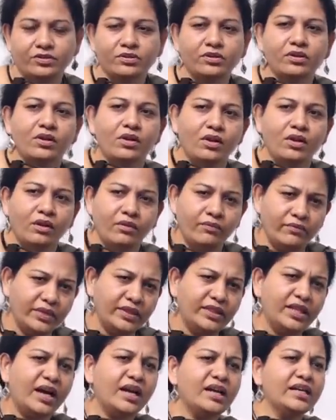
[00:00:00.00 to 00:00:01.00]
So
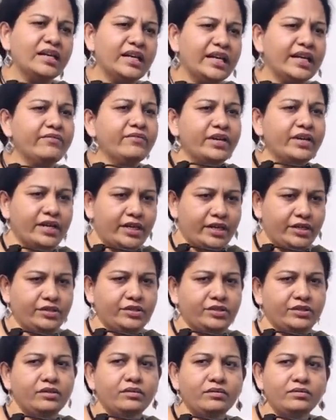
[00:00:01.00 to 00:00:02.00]
with that leverage,